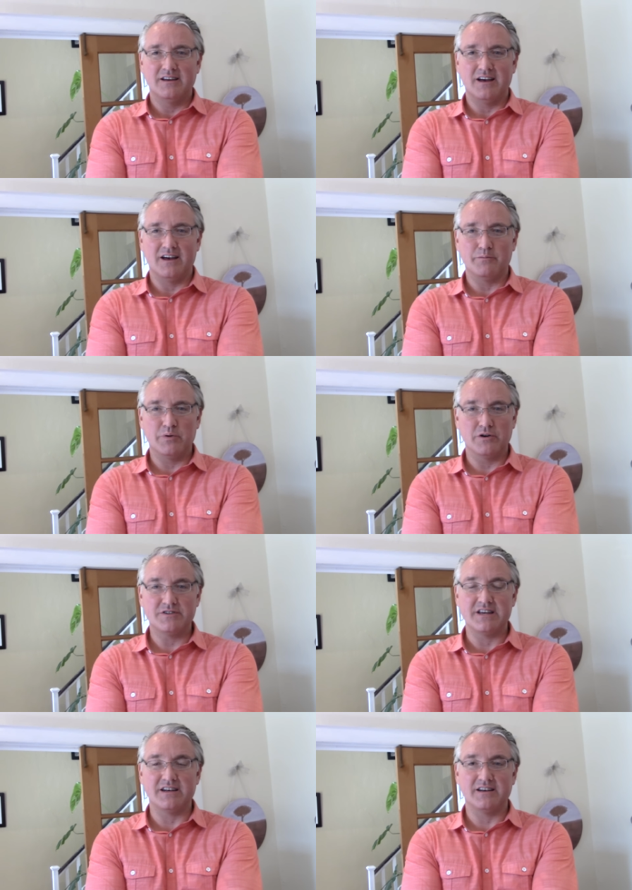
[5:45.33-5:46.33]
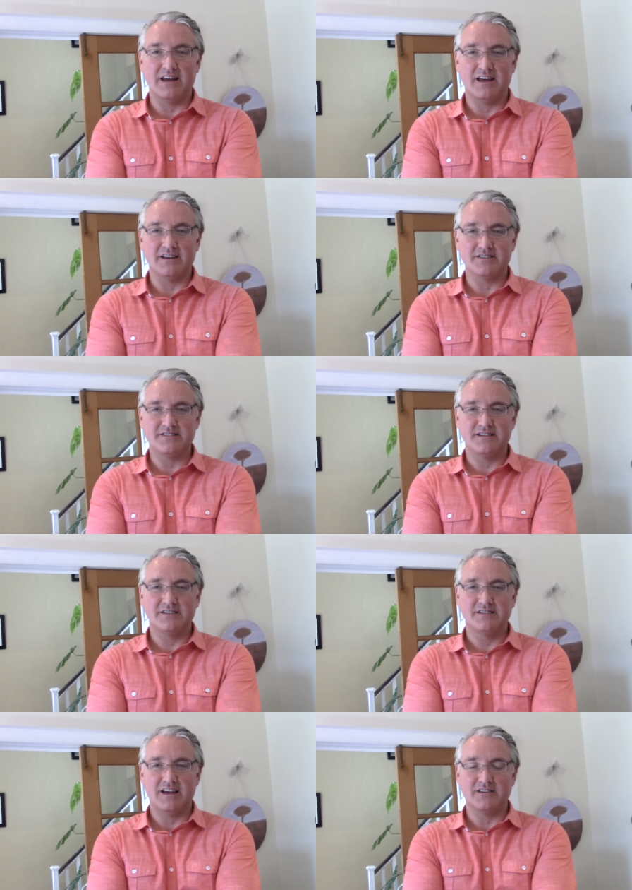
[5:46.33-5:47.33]
uh, person as
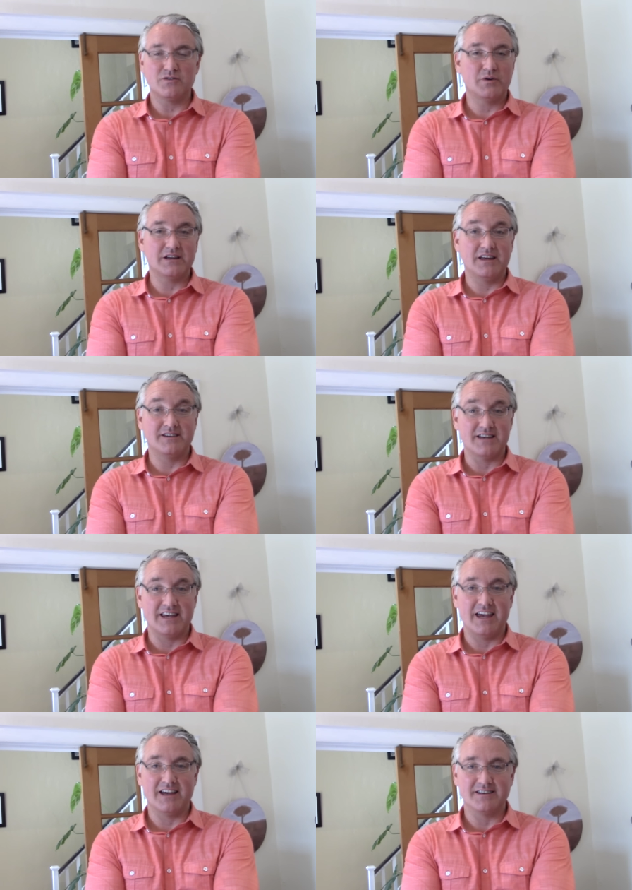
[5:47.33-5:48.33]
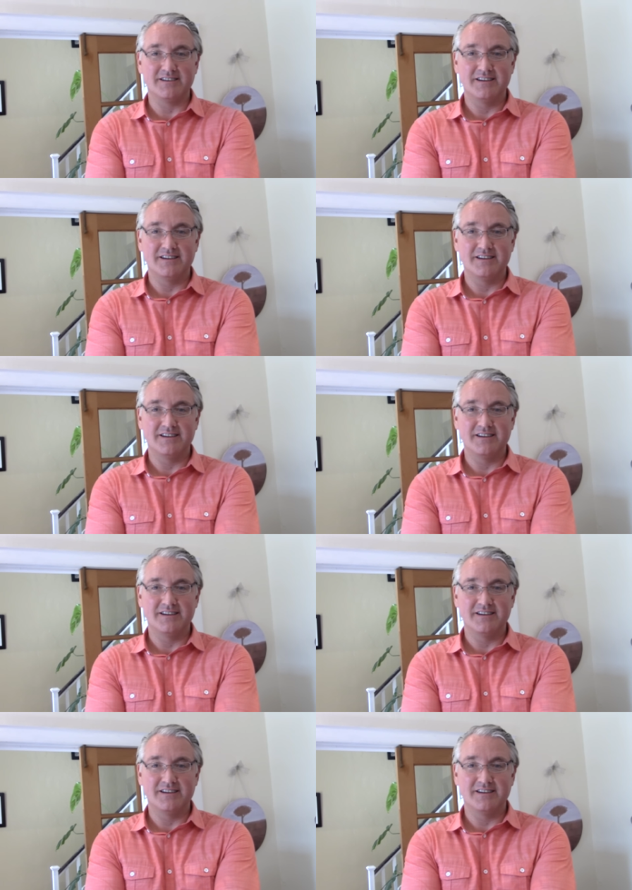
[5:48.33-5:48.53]
as quickly as I can.